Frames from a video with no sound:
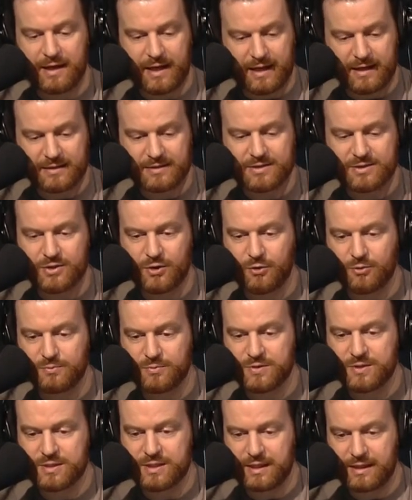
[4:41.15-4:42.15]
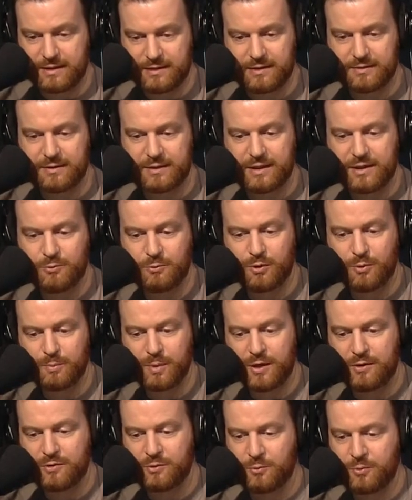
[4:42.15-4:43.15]
End zones in the league will
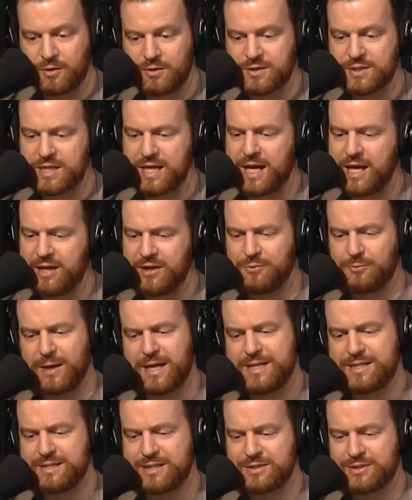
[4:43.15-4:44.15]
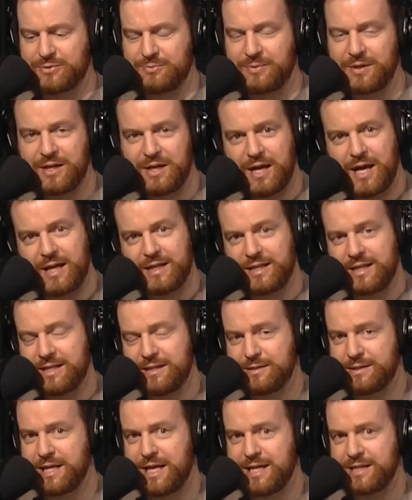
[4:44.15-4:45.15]
bear the words "end racism" and
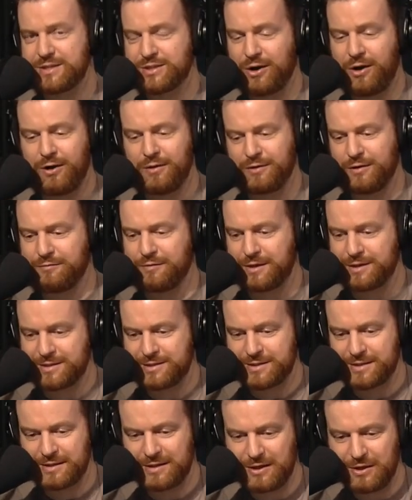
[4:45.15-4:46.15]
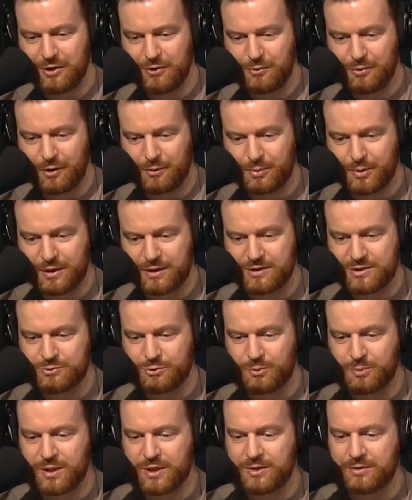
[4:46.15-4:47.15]
"it takes all of us," while players
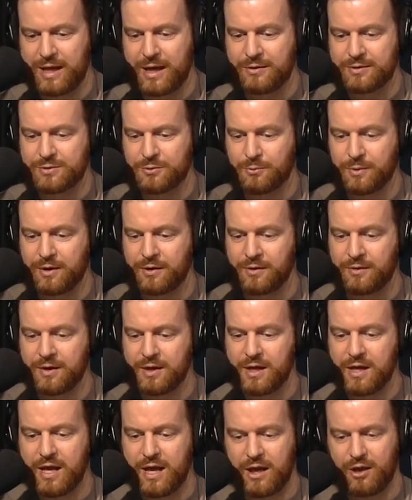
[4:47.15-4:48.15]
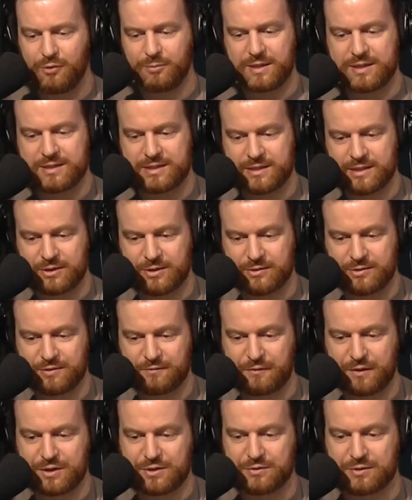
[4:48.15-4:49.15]
will be allowed to wear helmet stickers
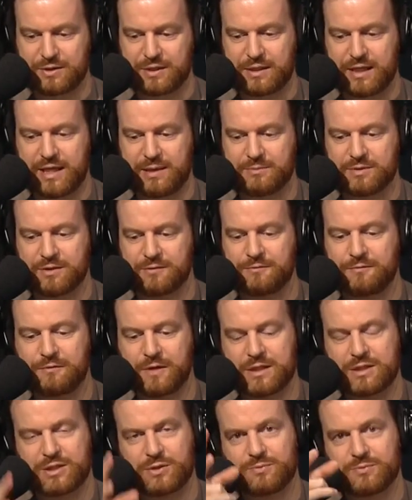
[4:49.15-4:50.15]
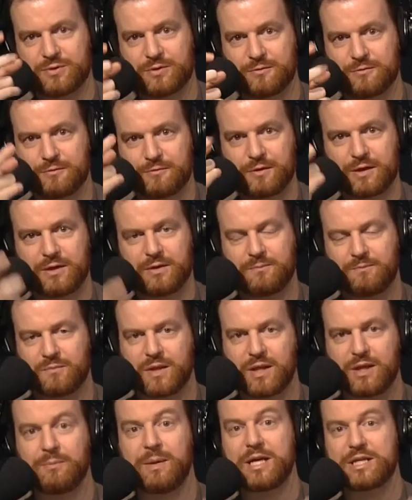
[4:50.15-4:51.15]
featuring the names of victims of
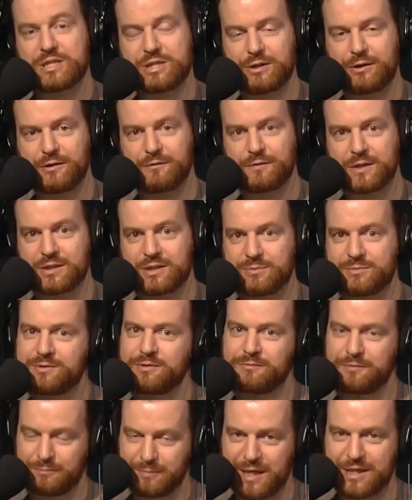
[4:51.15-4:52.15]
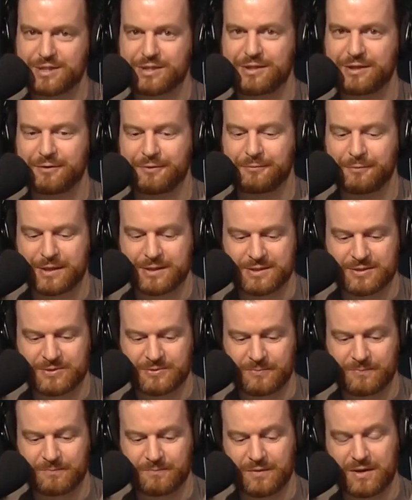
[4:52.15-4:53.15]
imaginary victims of imaginary
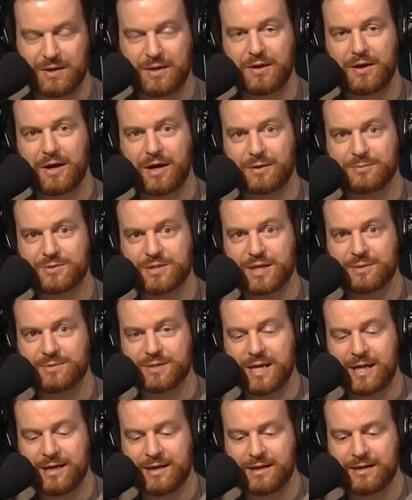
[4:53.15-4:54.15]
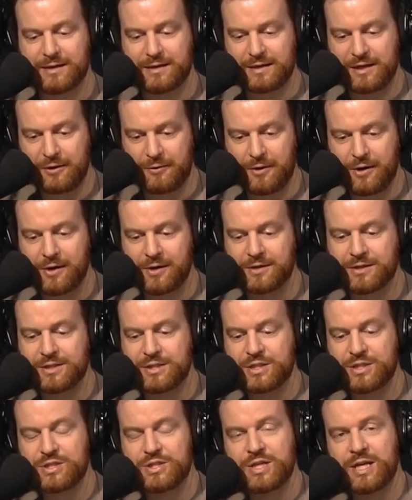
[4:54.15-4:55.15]
racism. I'm James Hake. Now on
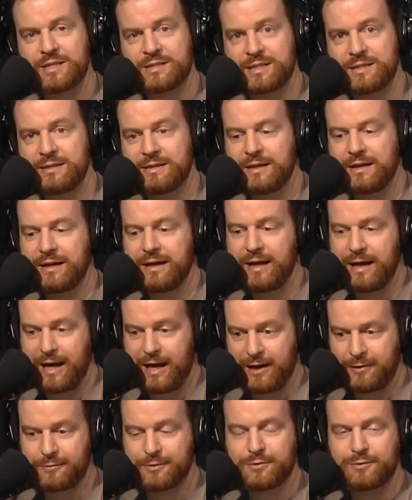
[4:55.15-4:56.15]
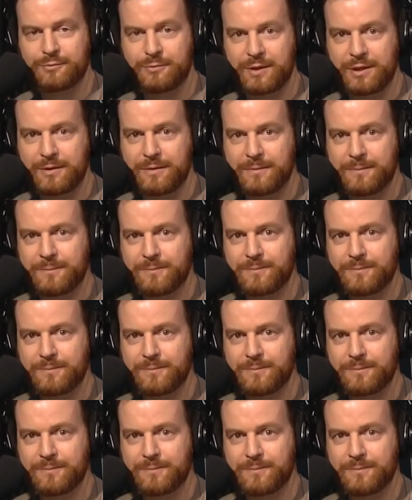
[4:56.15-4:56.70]
to Jesse, Hour three.